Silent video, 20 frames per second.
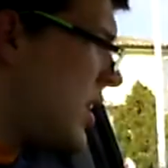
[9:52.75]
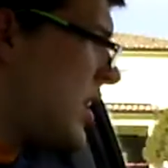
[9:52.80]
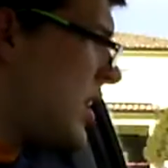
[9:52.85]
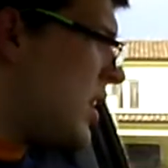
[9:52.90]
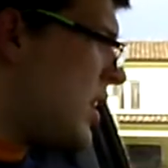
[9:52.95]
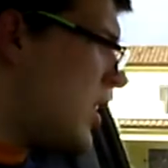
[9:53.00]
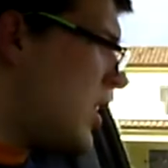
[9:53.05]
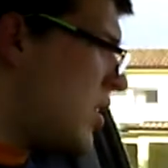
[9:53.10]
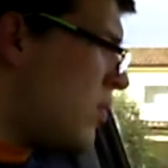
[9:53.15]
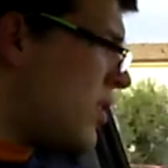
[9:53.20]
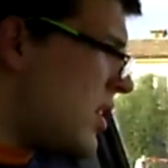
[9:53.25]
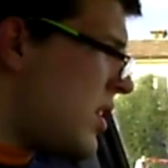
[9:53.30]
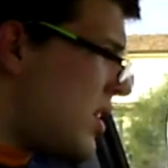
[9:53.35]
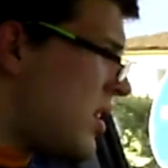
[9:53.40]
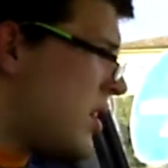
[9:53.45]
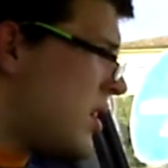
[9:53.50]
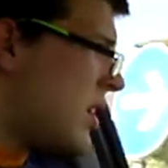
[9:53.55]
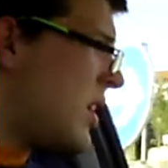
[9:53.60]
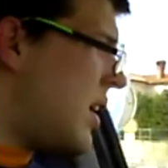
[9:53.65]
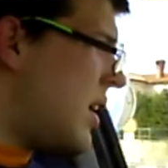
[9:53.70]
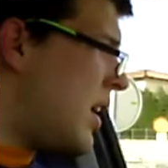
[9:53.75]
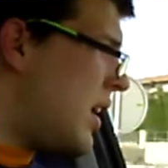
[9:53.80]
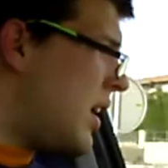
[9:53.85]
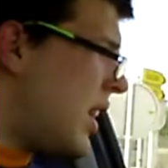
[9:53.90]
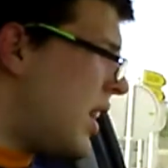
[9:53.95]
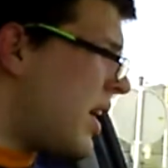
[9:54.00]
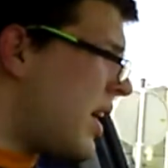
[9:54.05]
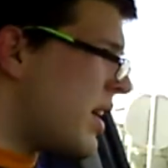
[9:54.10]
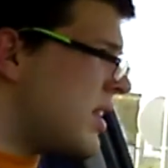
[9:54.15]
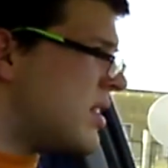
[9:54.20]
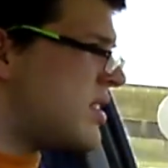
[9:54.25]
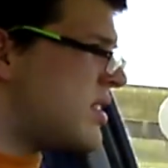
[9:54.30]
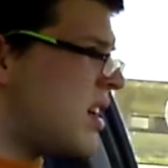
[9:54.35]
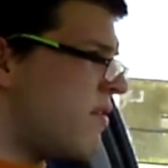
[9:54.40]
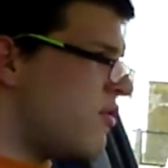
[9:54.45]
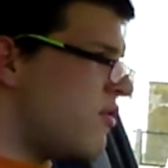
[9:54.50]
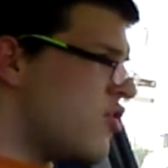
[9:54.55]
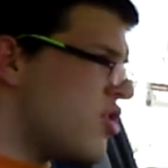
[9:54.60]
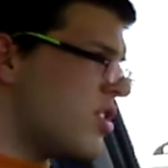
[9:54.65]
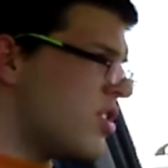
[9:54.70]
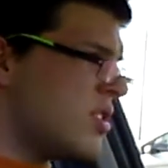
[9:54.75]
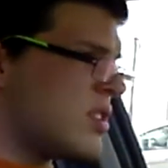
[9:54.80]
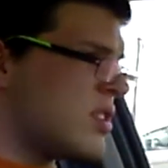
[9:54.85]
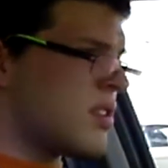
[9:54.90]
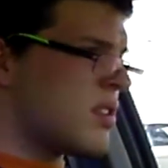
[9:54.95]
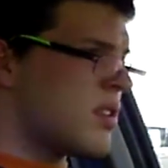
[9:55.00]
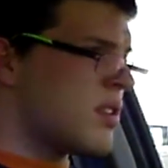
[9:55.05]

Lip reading: you know what? I like this averageness.